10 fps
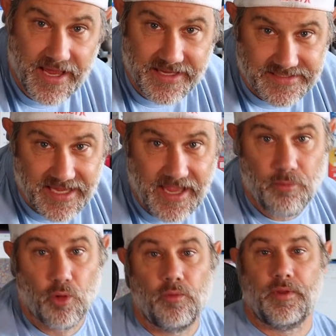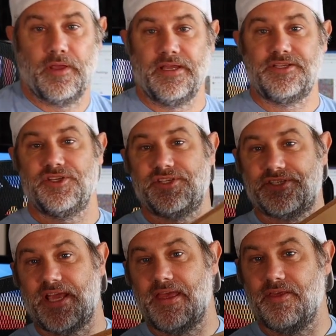a table, and let's
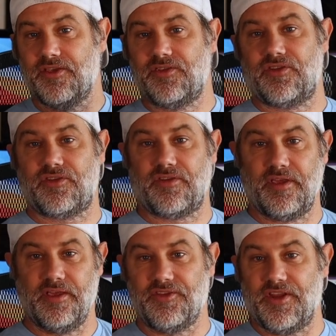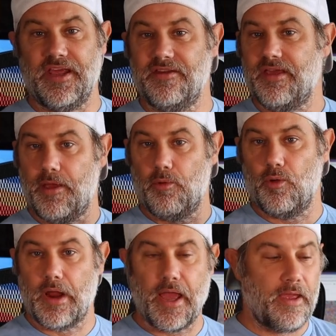just say this is an end table,
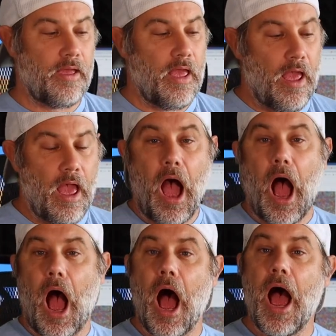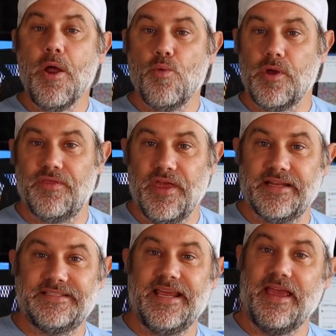right? I would
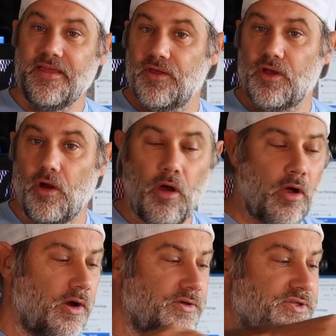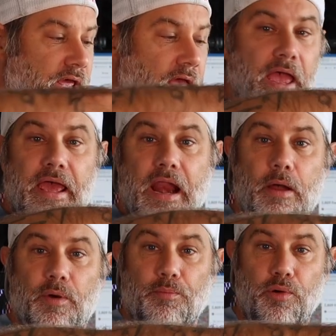then take the cards and I
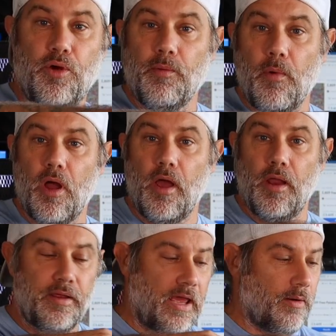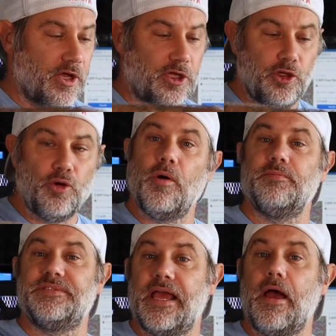would put them on and I glue
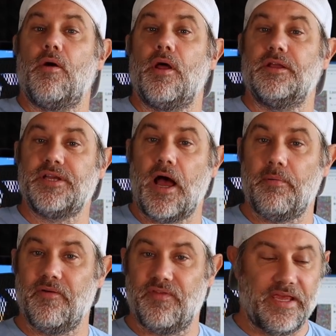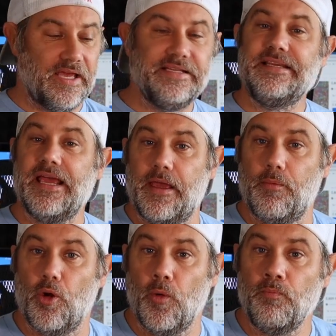them down on top of the end
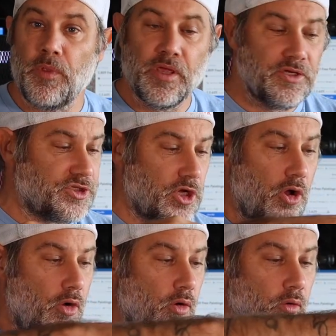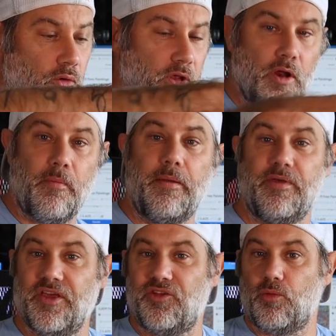table. So, you know, maybe
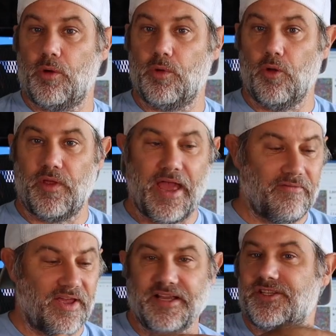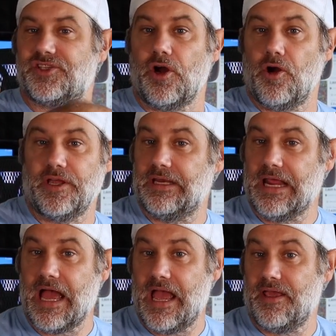this one would only have like a starting
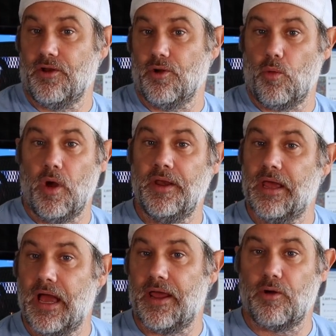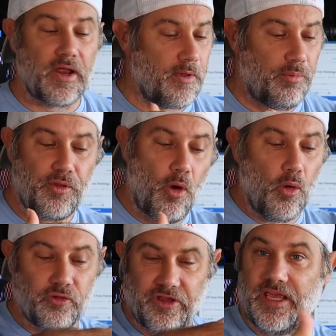9 or whatnot, or I could put the
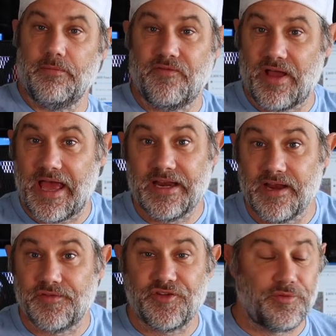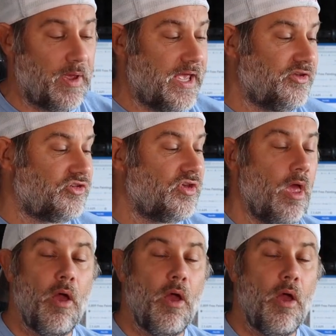whole team if I had enough space.